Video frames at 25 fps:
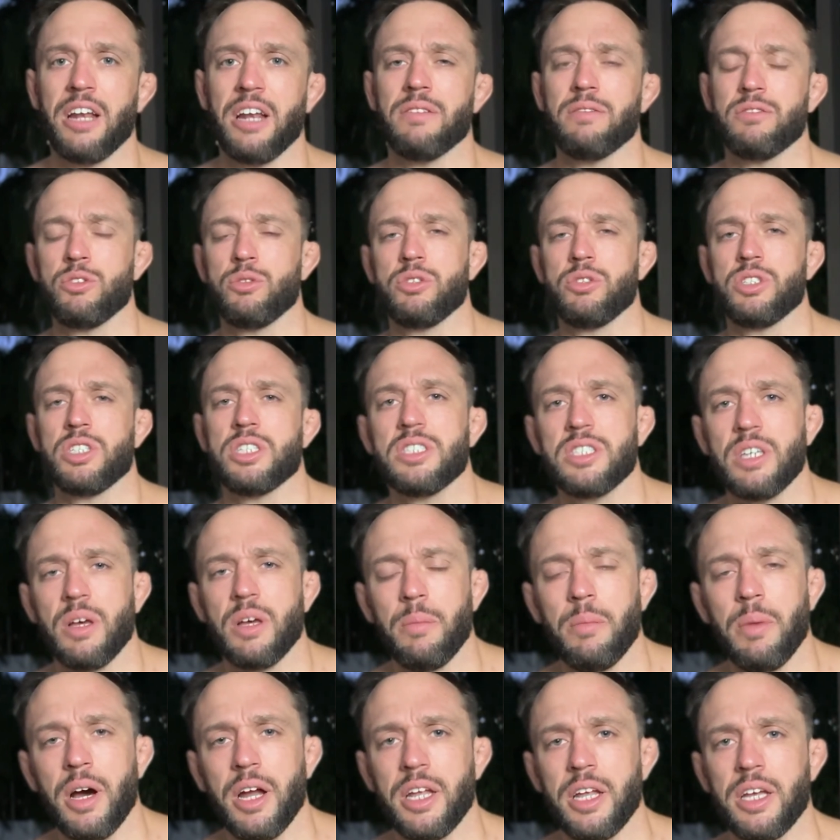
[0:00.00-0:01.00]
of losing
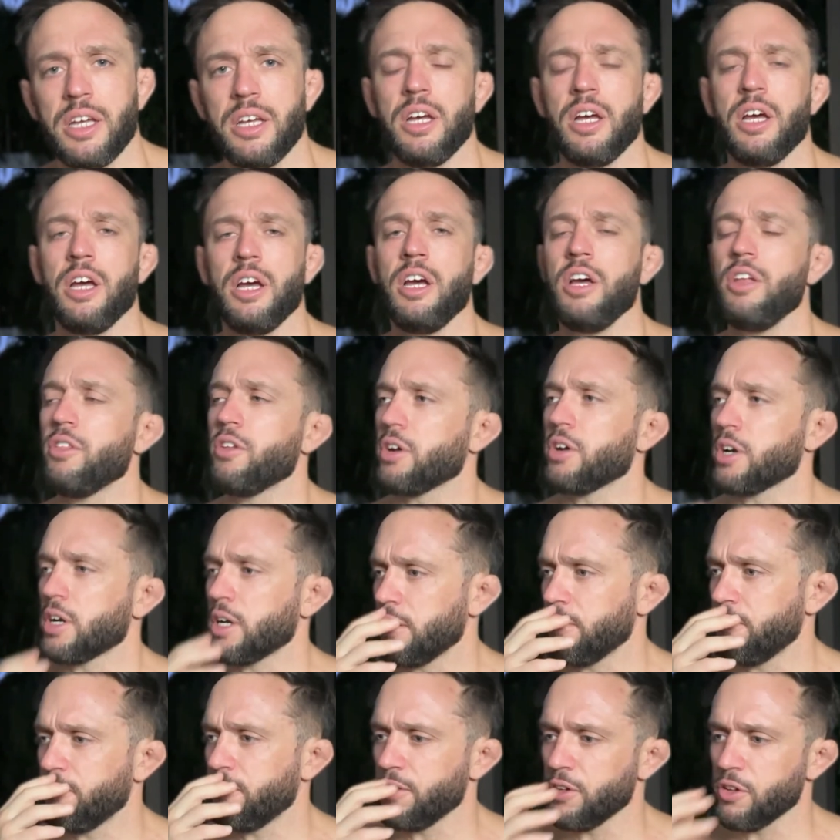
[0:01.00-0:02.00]
somebody. They're going
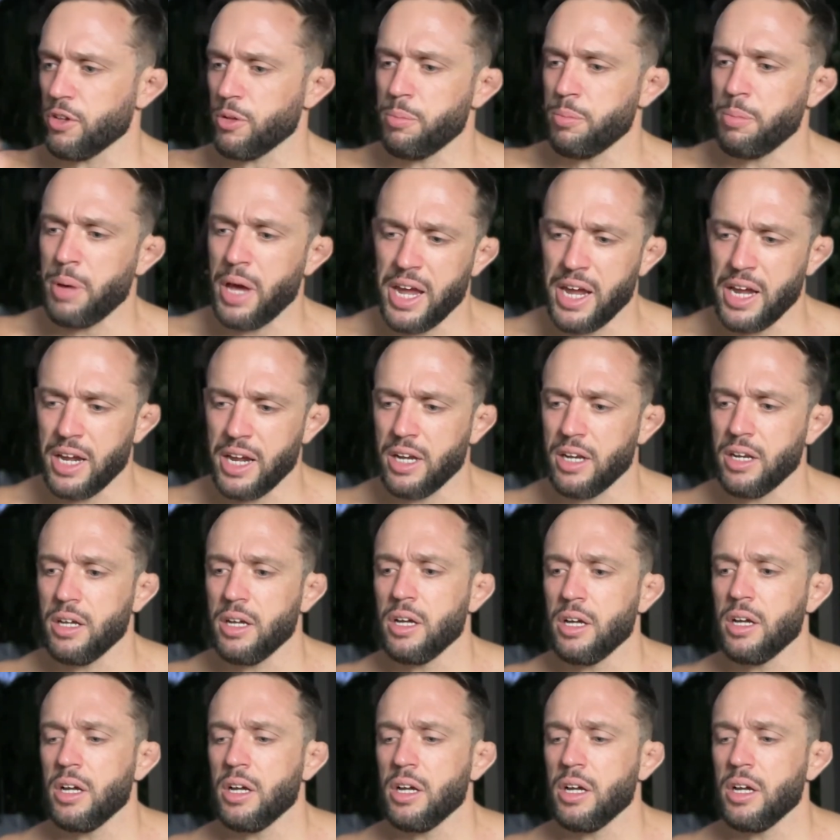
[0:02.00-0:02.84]
to feel the pain,